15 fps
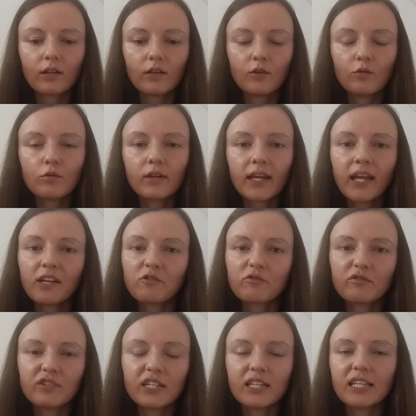you
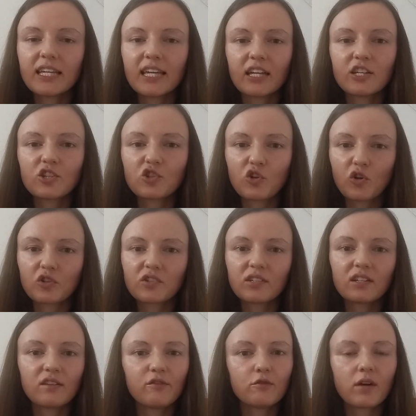can really get
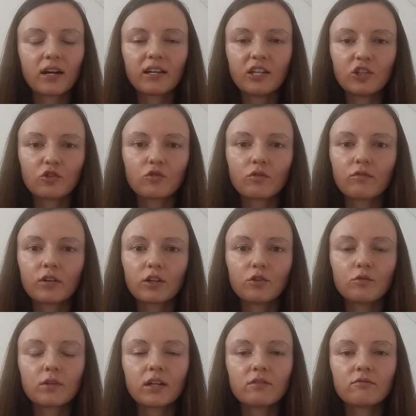exhausted if you are an
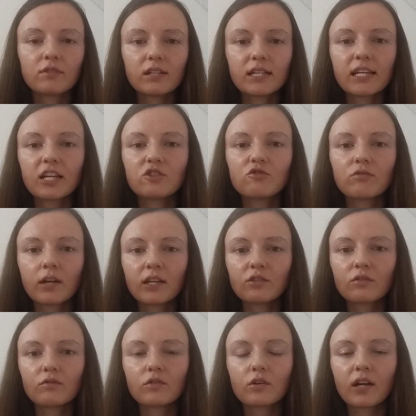introvert. You can really get
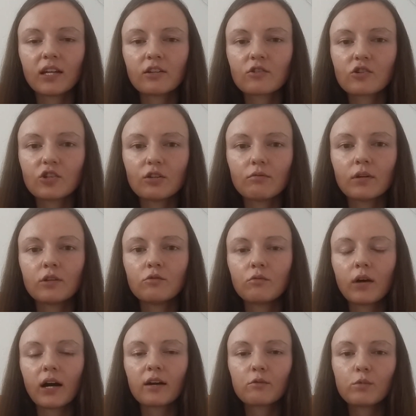drained of your energy when
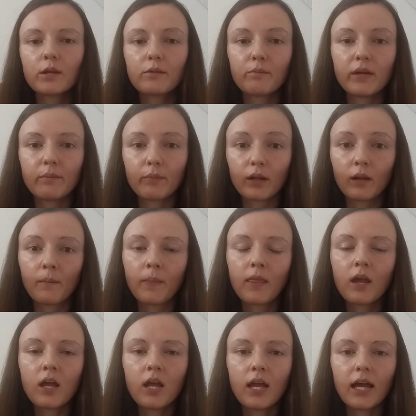you are with people.
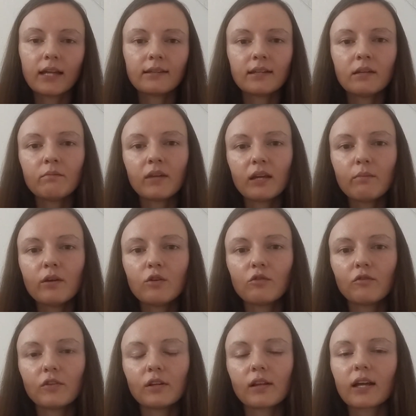And then maybe
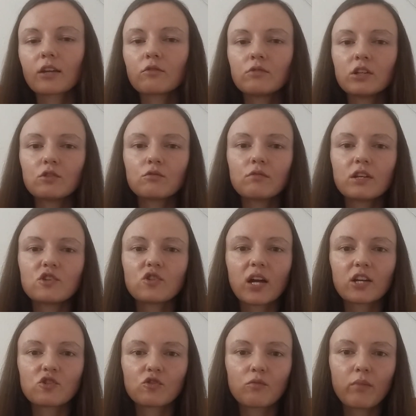you feel like you need to
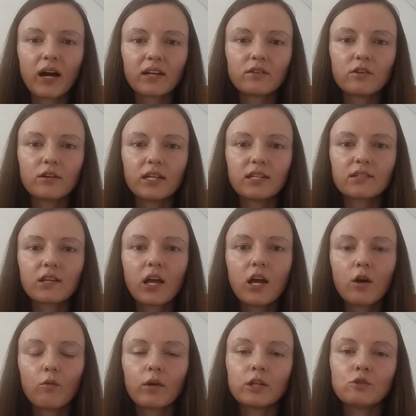recharge your batteries
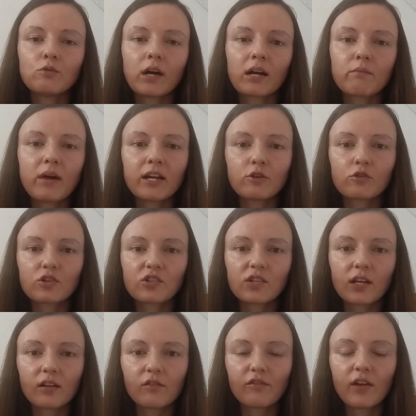when you are by
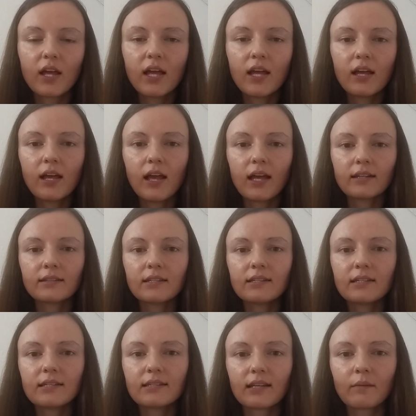yourself. And
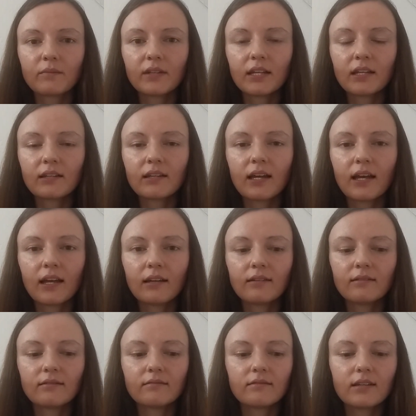this is something
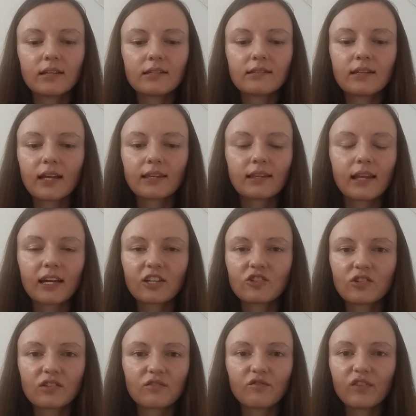that is not like
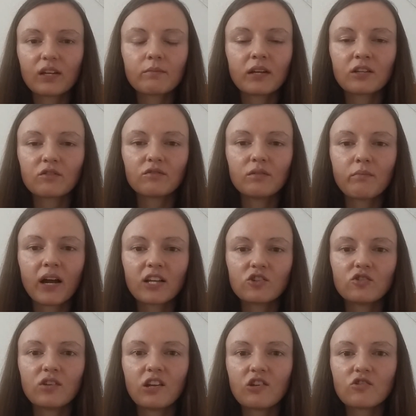just figment of
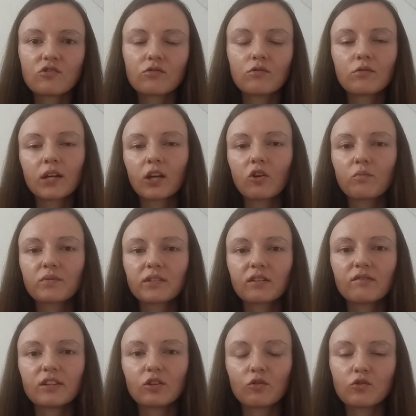imagination. You can
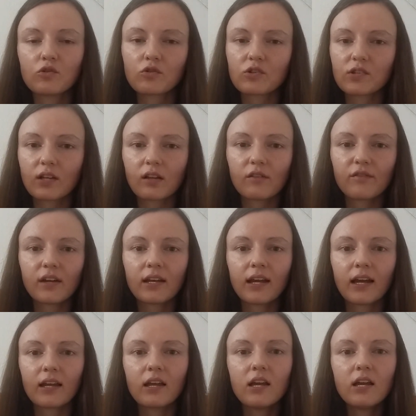observe it on yourself. And
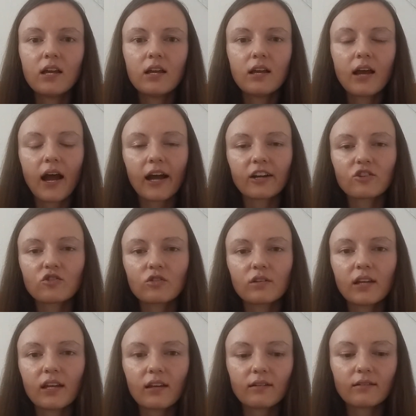I
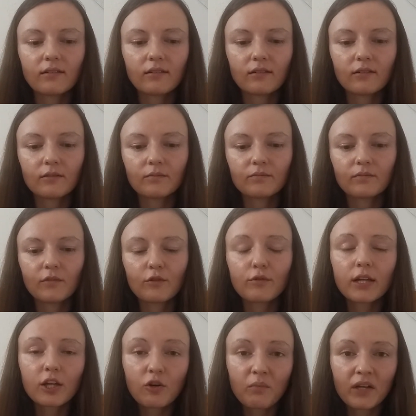actually
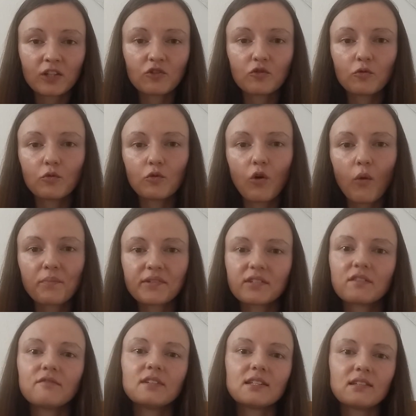recommend to you
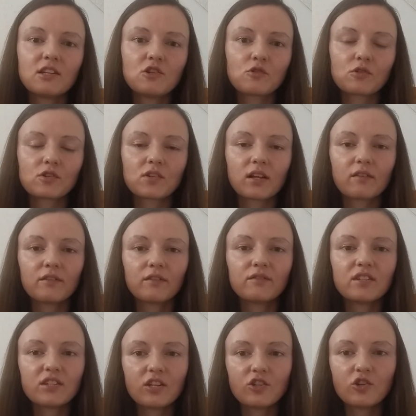observe this in yourself if
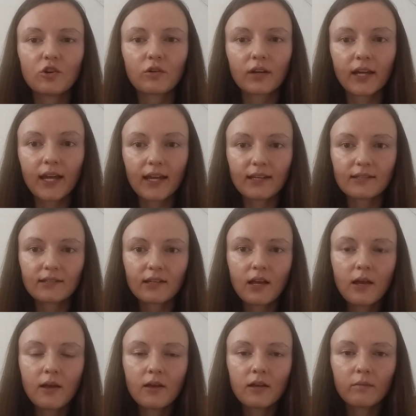this is your case.
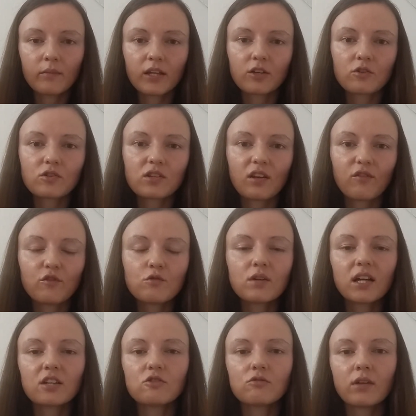Because if you
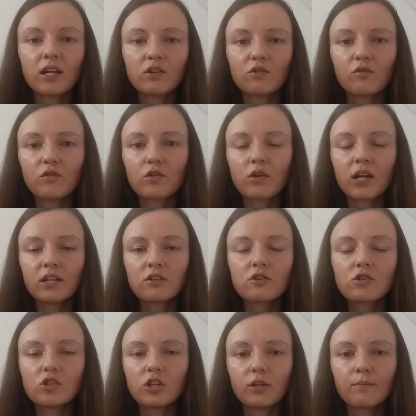get drained of your
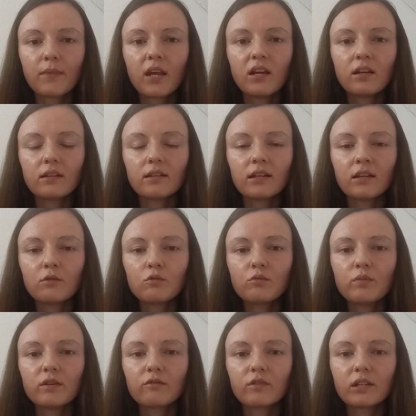energy, then it
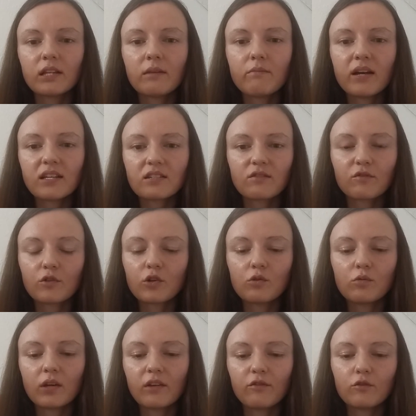would be really best for
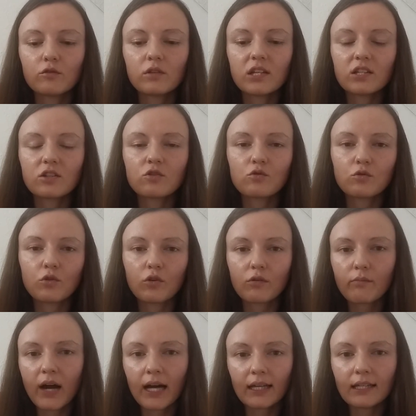you if you listen to
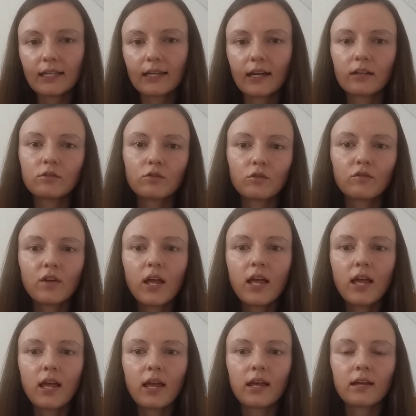your body kind of,
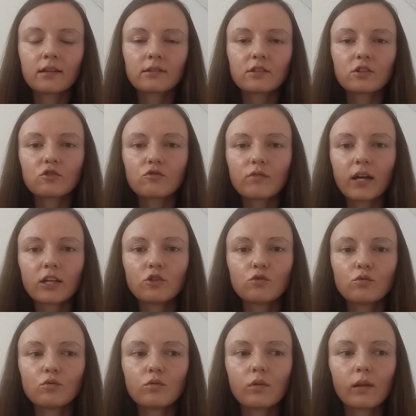and try
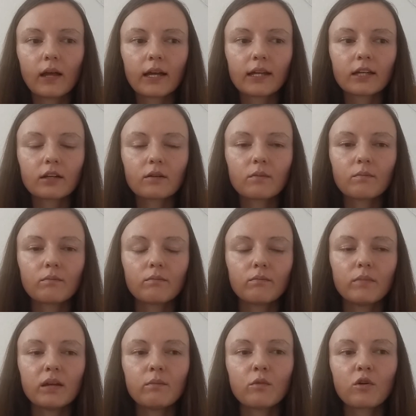to like
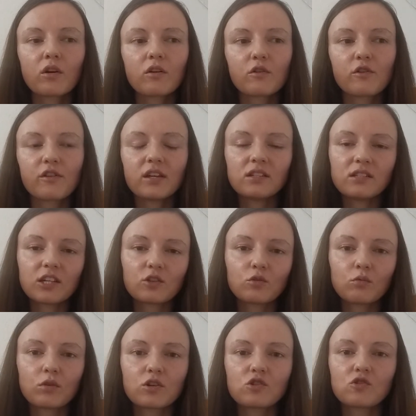be more authentic
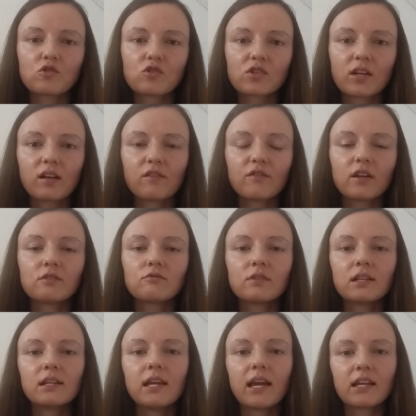towards yourself and
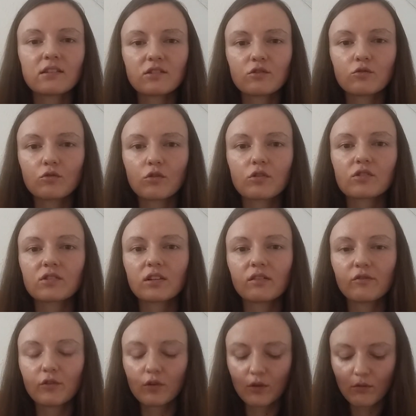really answer to
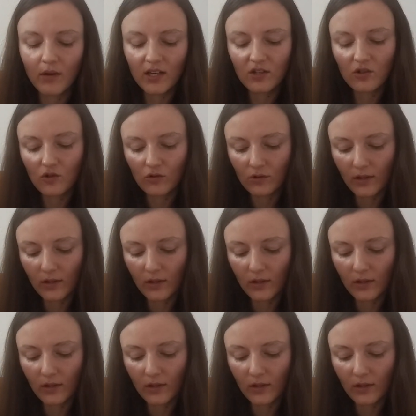yourself your question,